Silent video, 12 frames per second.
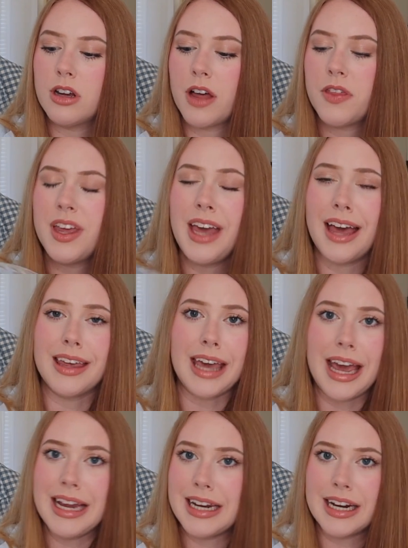I think,
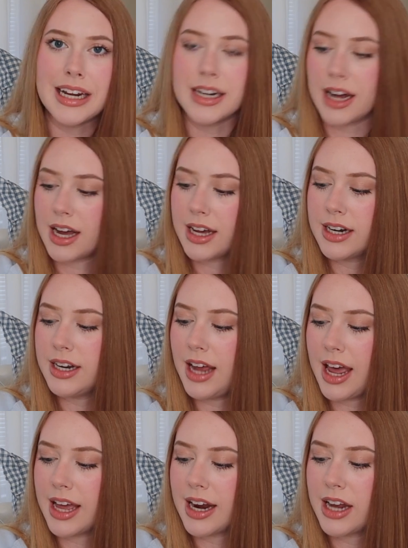like $8.99,
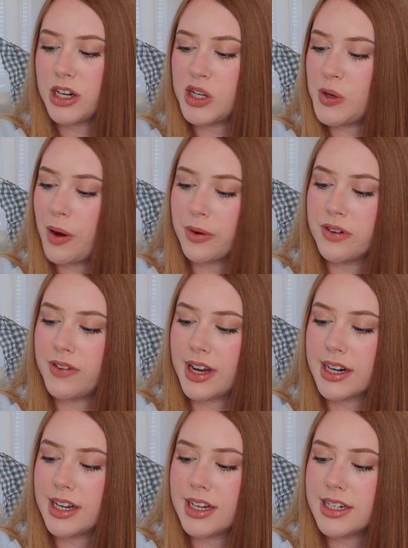and I knew I would
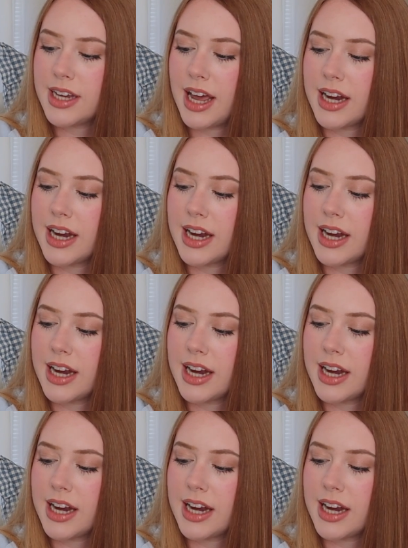find it